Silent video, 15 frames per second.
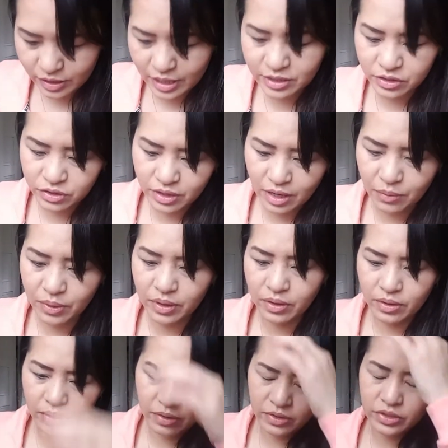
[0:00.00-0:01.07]
You guys do that with
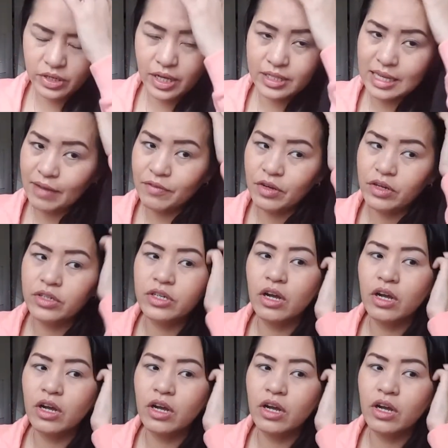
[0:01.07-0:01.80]
your, do you guys have your